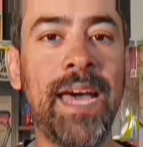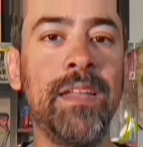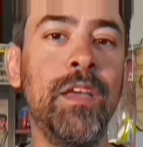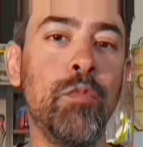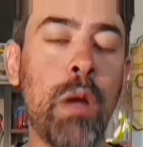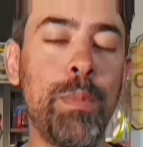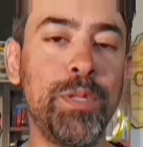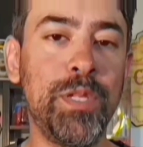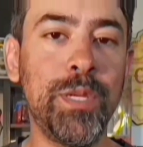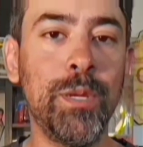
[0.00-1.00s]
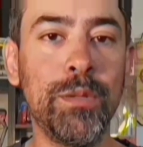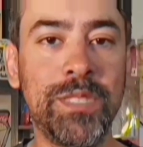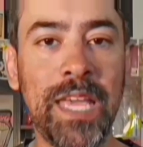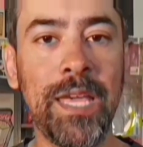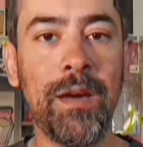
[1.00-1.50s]
Robert De Niro
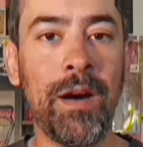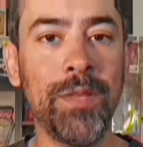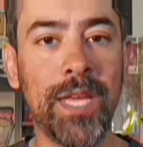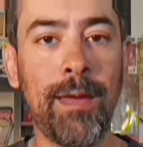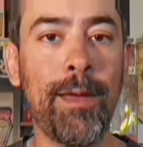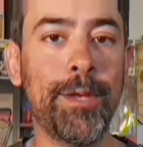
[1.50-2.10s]
take on the character,